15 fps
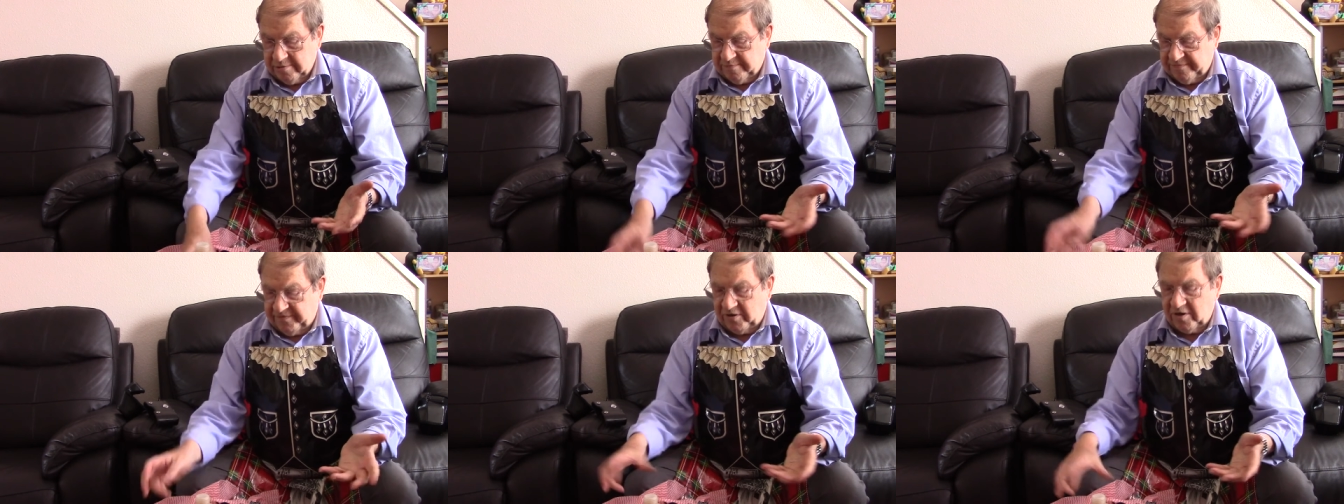
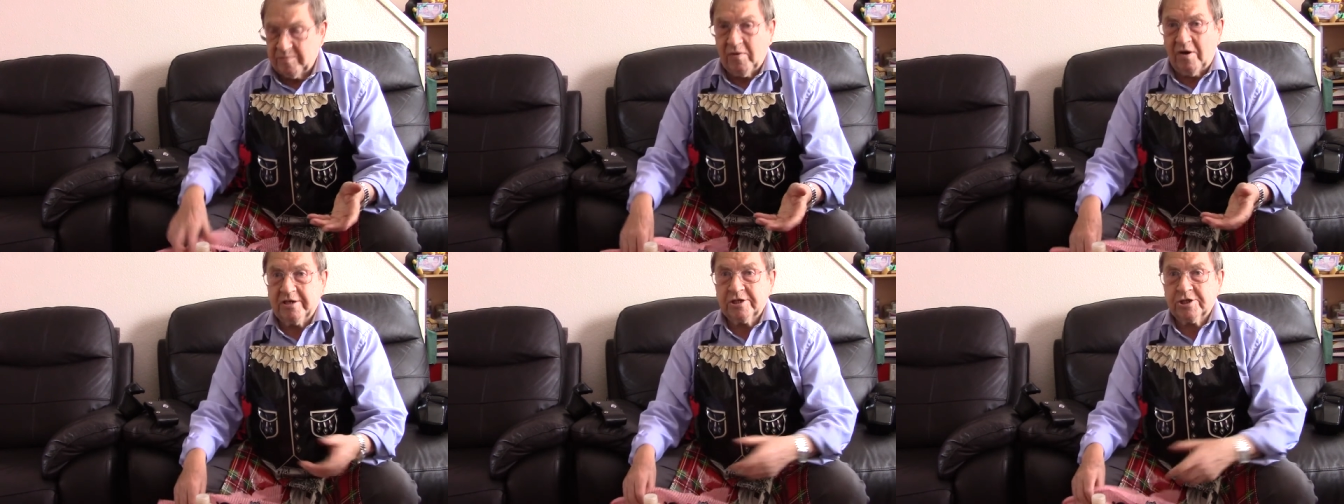Follow
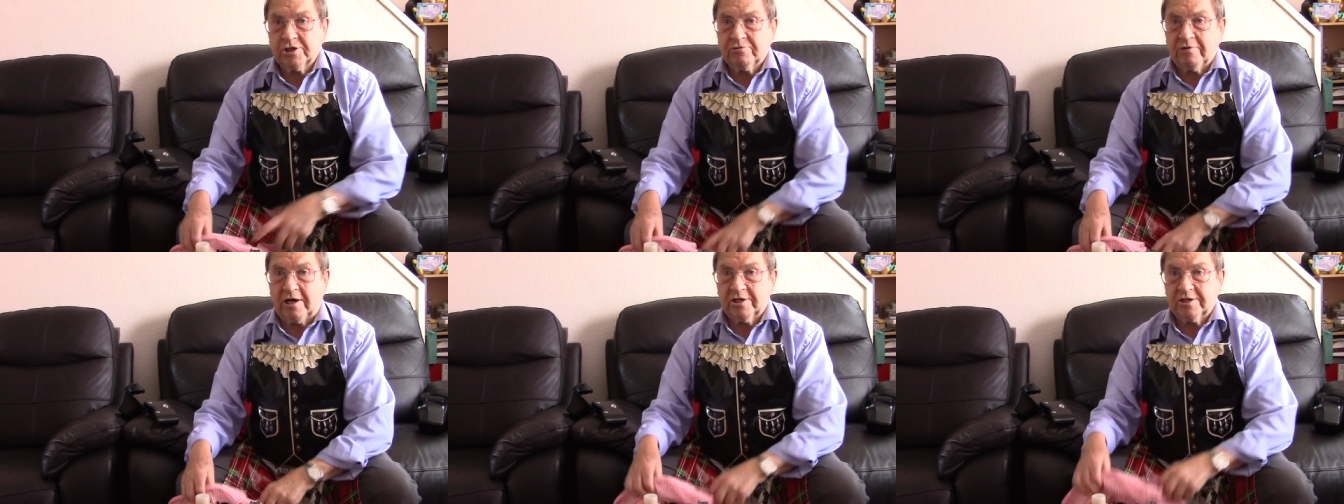my
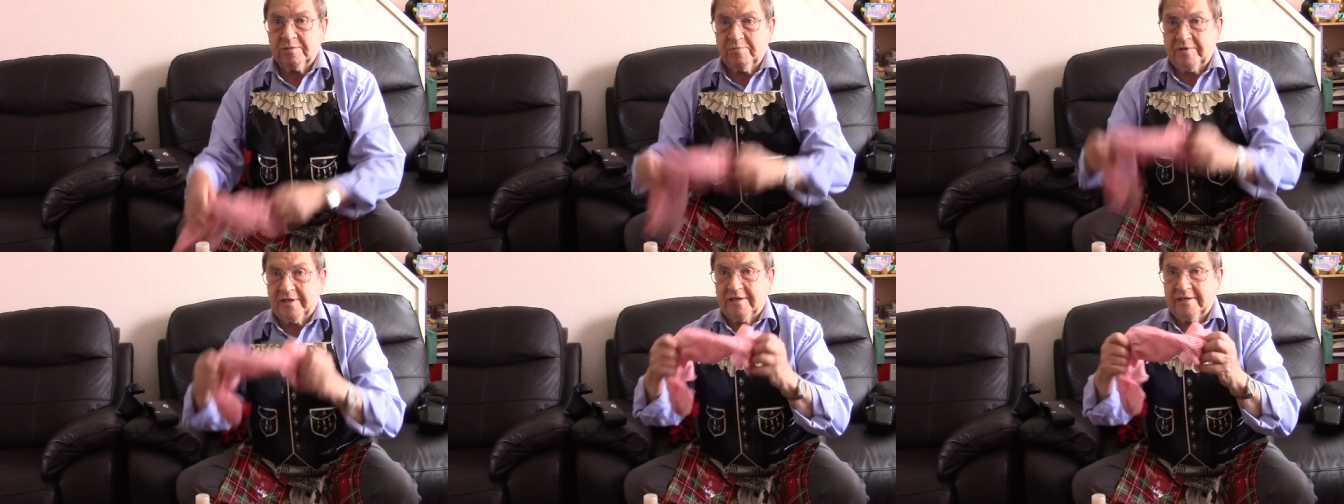instruction
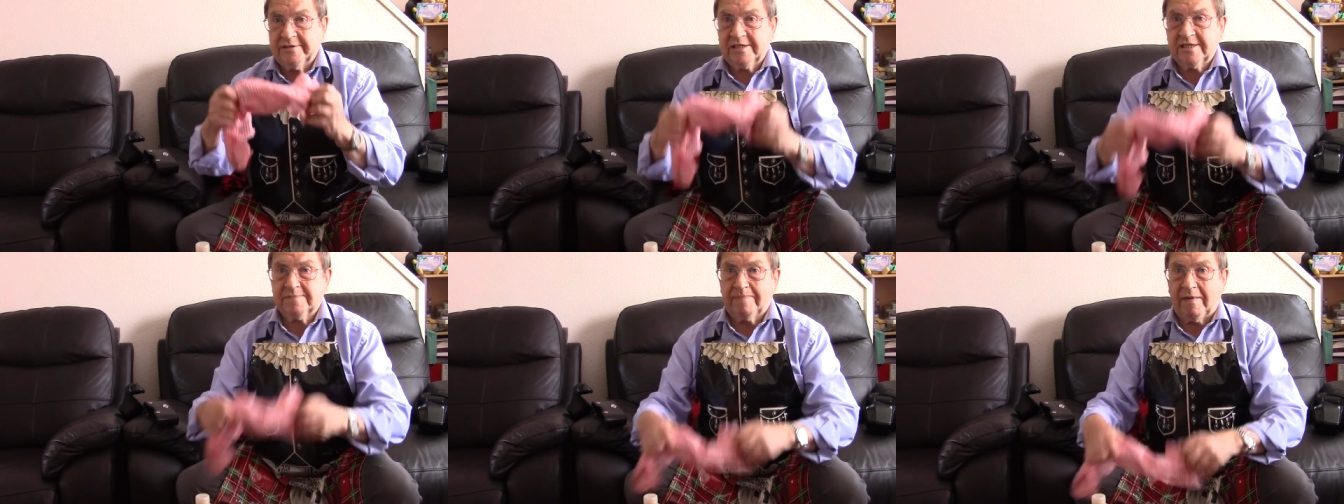with a
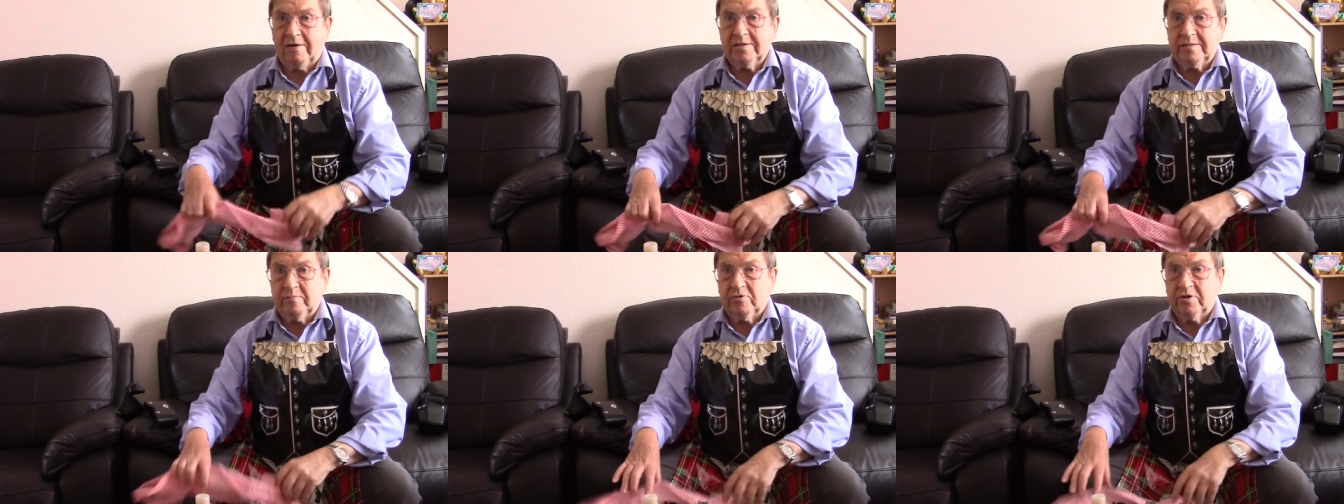
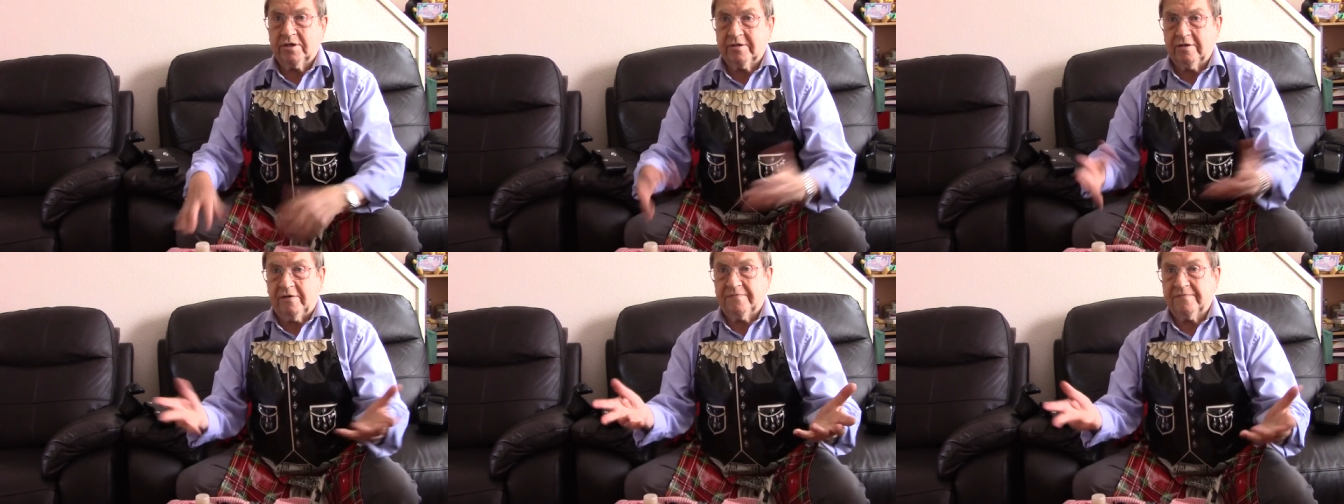disposable
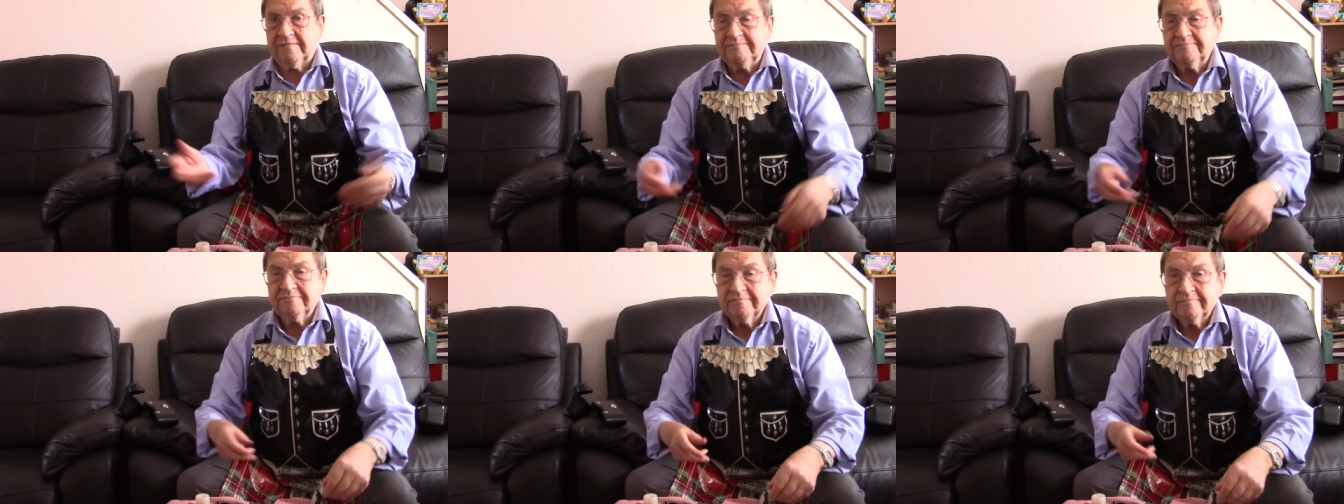cloth
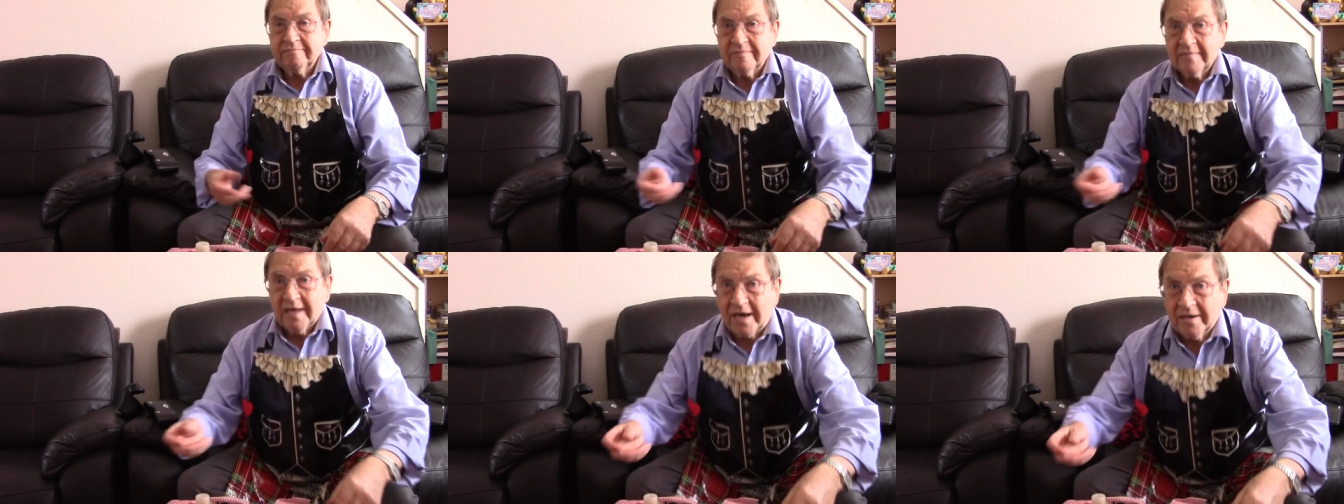
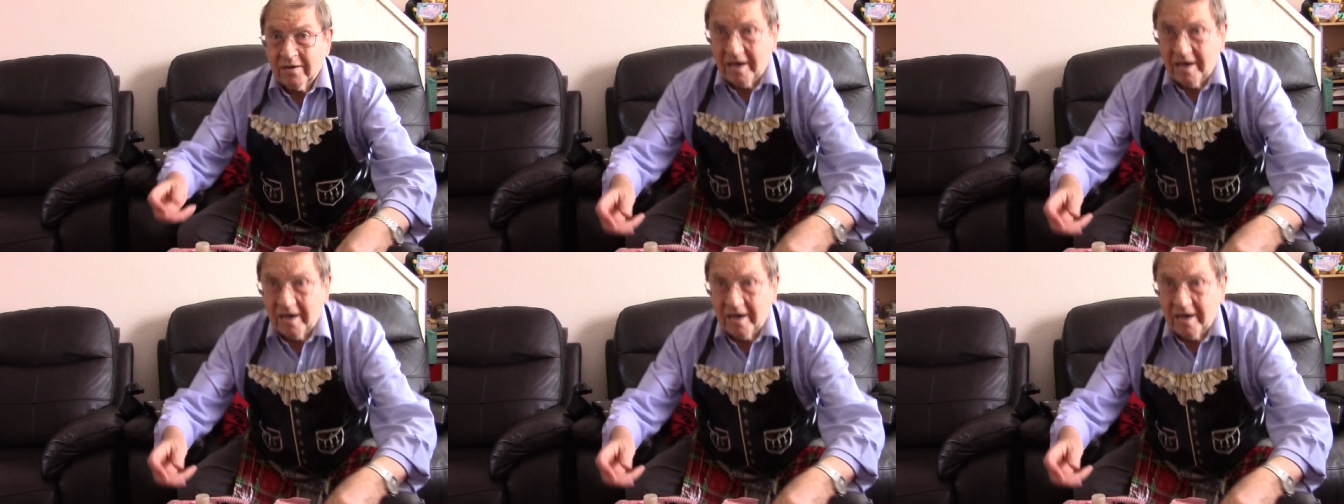and I